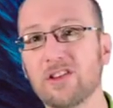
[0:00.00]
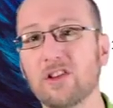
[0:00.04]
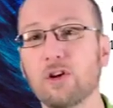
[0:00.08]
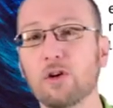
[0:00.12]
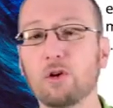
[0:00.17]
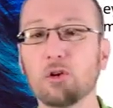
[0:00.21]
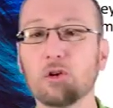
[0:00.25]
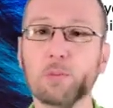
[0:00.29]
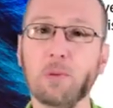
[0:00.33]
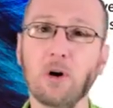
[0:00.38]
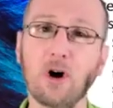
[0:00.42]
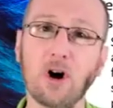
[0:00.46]

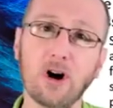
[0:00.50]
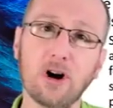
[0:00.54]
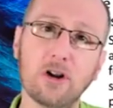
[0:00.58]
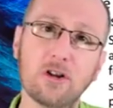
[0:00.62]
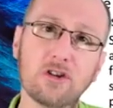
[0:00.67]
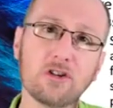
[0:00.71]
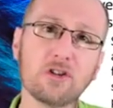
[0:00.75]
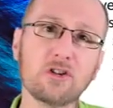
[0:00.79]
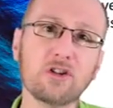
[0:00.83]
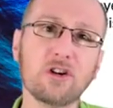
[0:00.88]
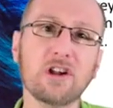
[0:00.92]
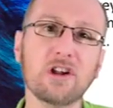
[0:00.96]
those
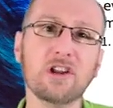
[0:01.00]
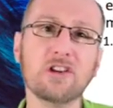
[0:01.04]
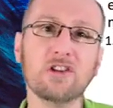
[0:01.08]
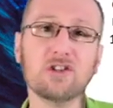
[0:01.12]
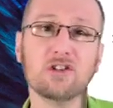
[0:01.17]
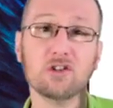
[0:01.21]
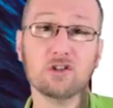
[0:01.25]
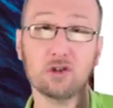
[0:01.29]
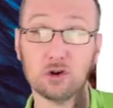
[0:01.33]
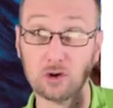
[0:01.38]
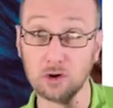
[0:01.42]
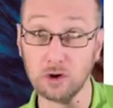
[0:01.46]
parts are going
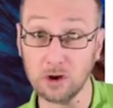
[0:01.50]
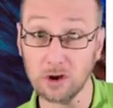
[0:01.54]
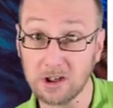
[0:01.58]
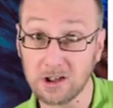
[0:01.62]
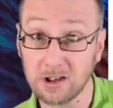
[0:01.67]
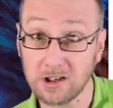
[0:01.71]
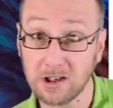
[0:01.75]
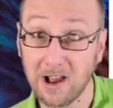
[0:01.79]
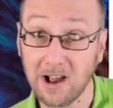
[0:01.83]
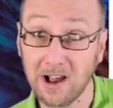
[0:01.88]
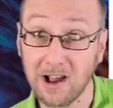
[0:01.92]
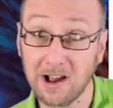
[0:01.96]
to
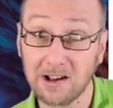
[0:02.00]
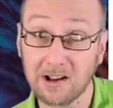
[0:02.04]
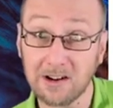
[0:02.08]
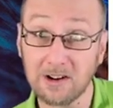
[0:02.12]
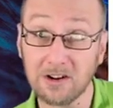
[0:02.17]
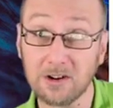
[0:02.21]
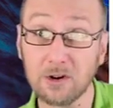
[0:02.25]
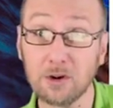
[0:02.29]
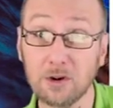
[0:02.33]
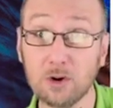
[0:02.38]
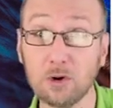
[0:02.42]
look like